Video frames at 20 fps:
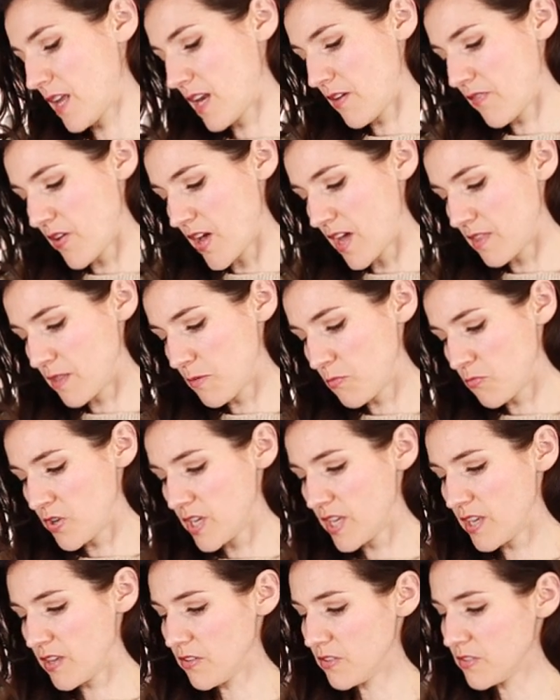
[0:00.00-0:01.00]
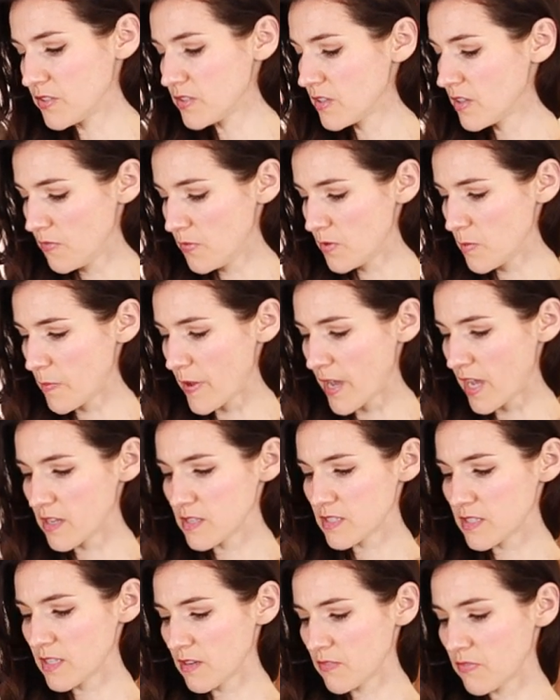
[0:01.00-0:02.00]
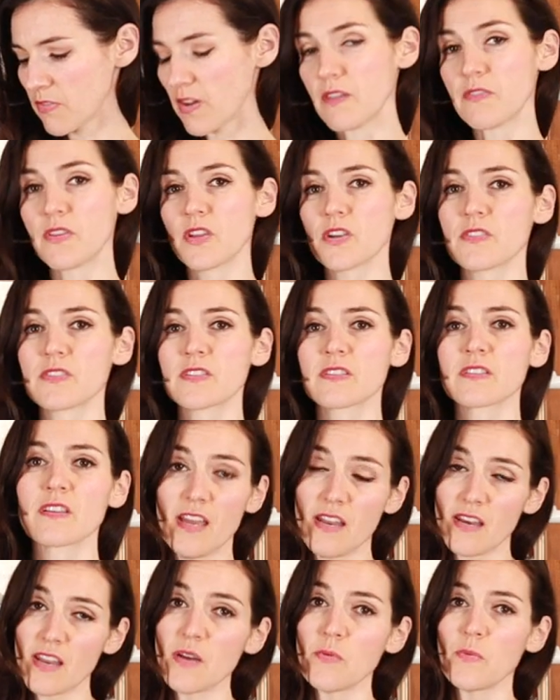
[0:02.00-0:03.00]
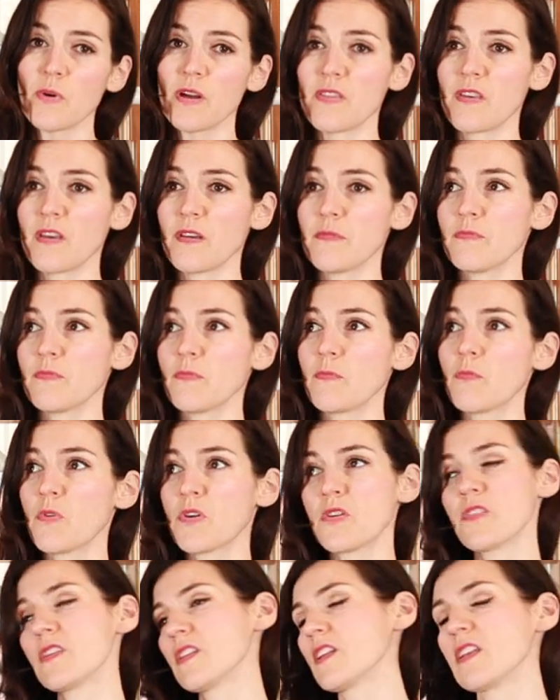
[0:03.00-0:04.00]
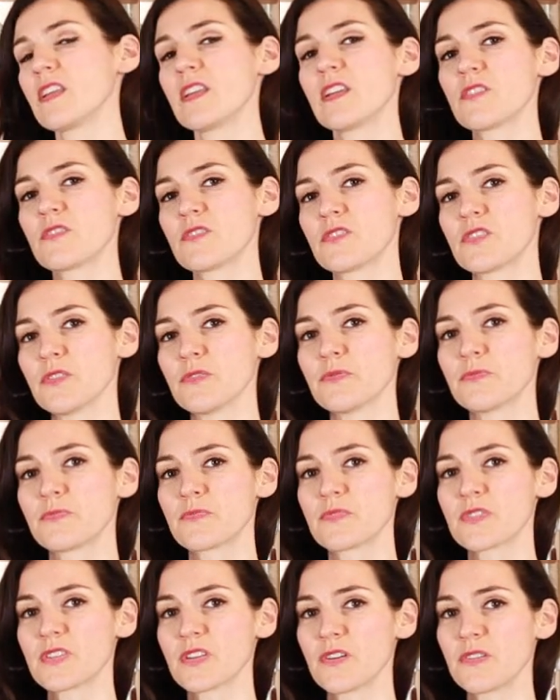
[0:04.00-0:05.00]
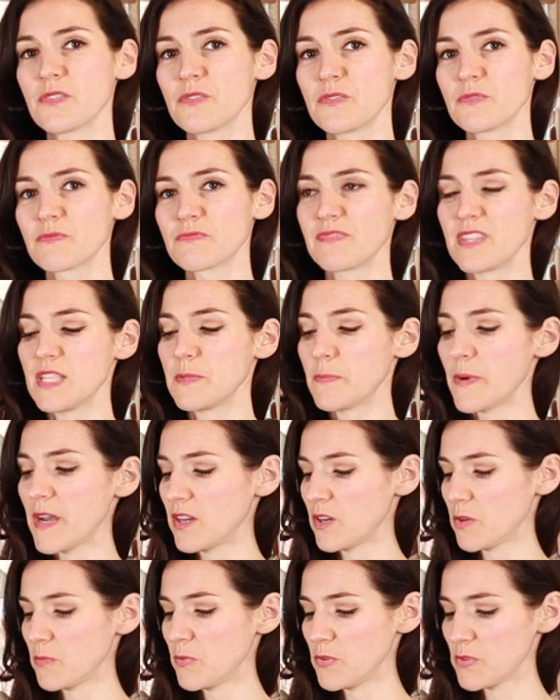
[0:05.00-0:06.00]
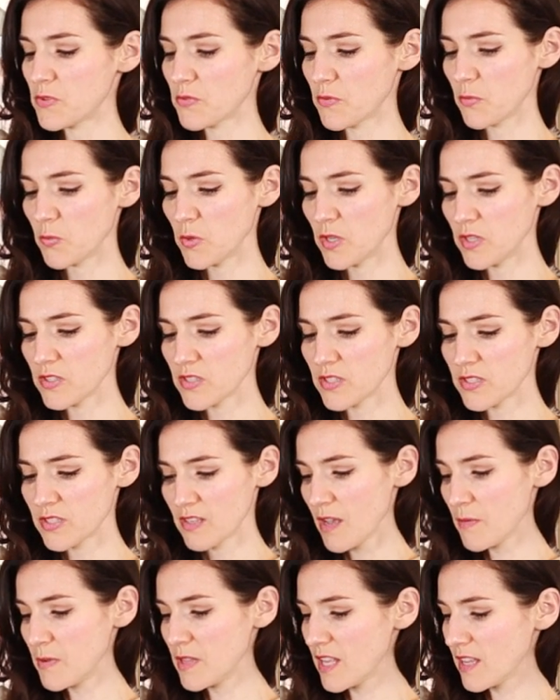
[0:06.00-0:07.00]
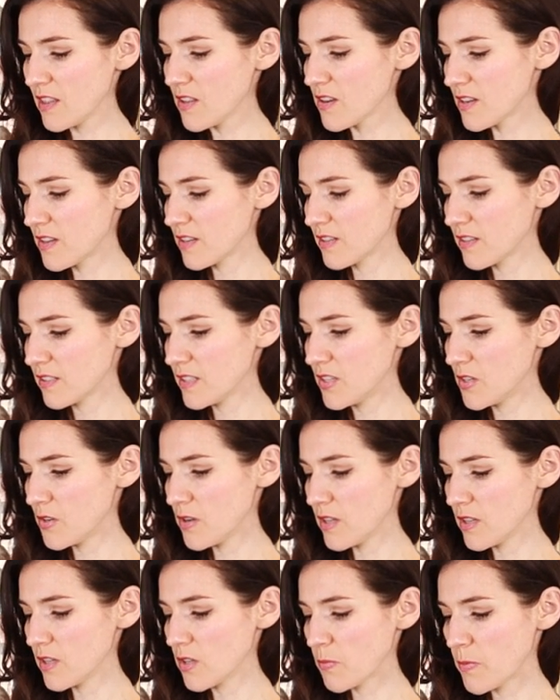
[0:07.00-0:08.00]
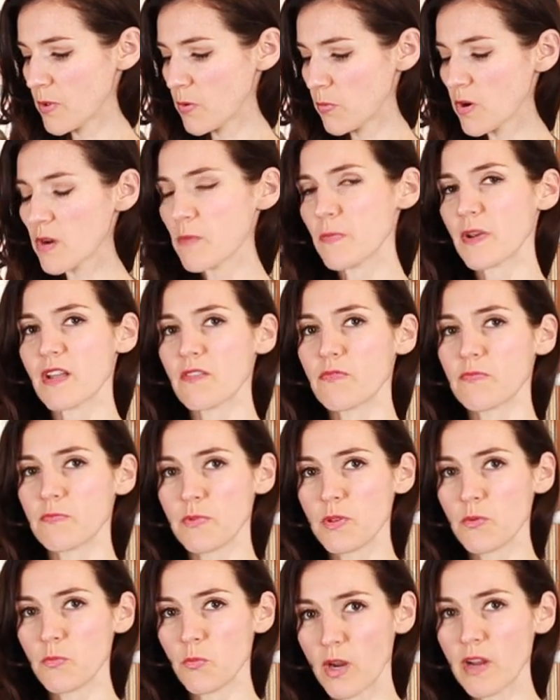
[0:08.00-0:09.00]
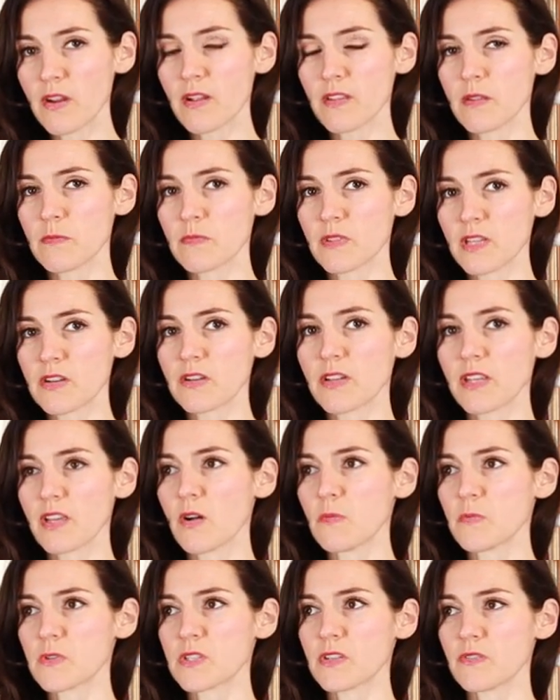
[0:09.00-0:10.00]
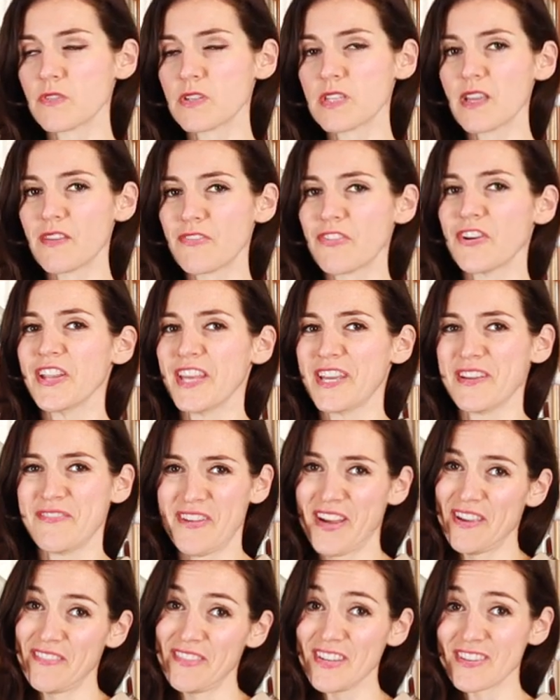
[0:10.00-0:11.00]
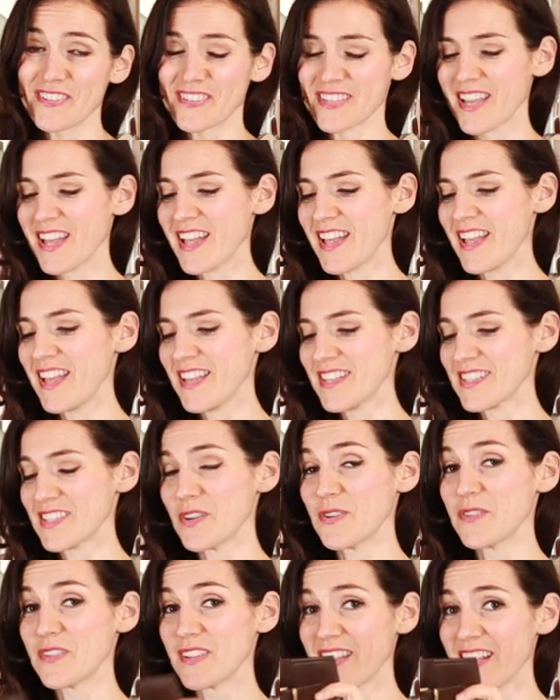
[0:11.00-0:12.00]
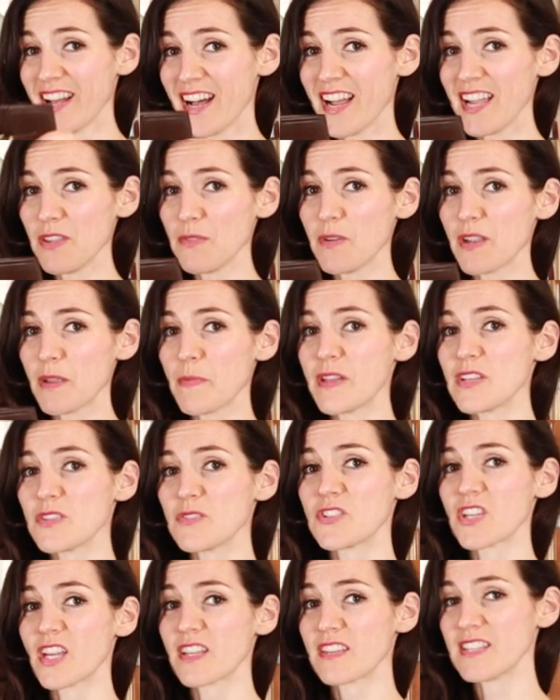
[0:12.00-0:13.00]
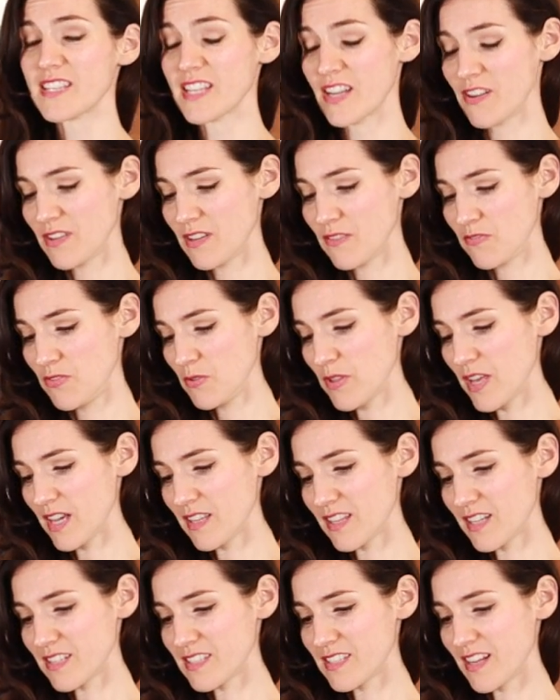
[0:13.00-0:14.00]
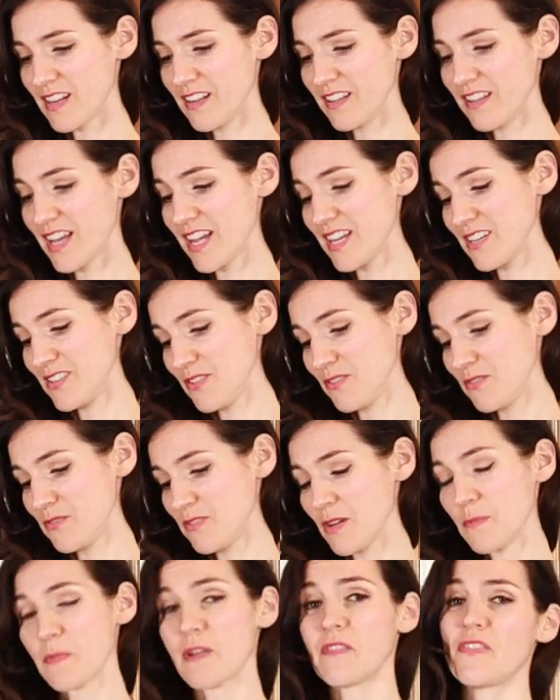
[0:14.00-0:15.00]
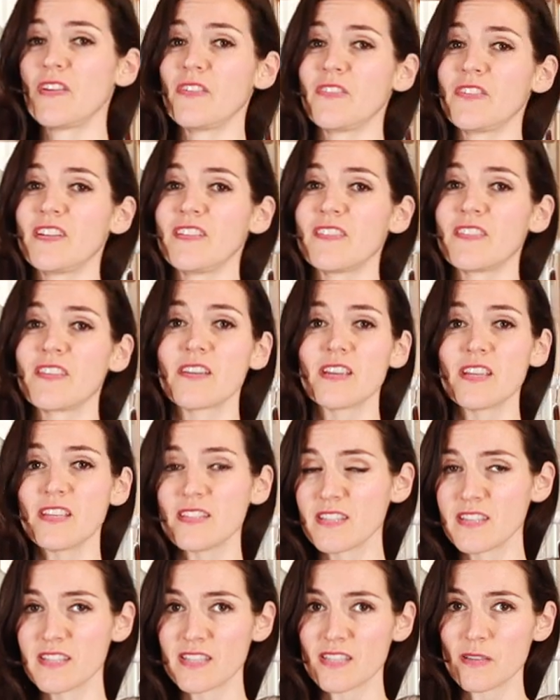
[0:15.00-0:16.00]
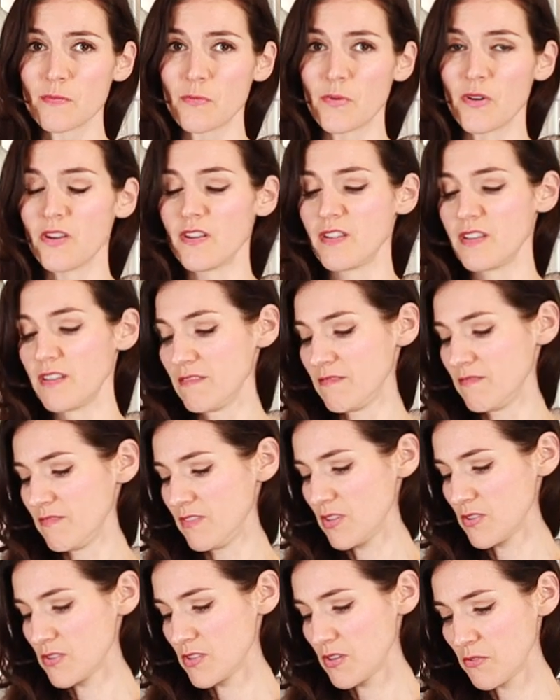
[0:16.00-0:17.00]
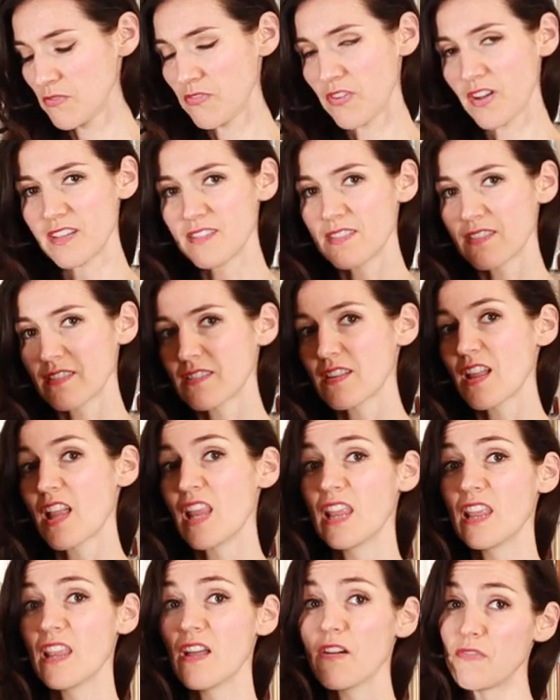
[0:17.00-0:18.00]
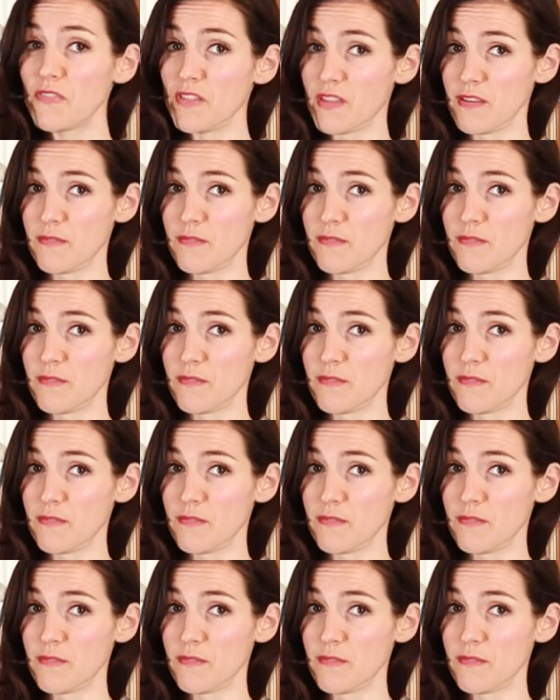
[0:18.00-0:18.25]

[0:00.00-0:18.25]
and I've had them rehealed for the past like five years and I wear them more than any other shoe. So these biker boots from Wills, I mean they look, you know, a little bit worn but I've been wearing them literally almost every day for like five years. So highly recommend you check these out if you like that style. I do, they're my favorite. They're easy to slip on, there's no fuss, love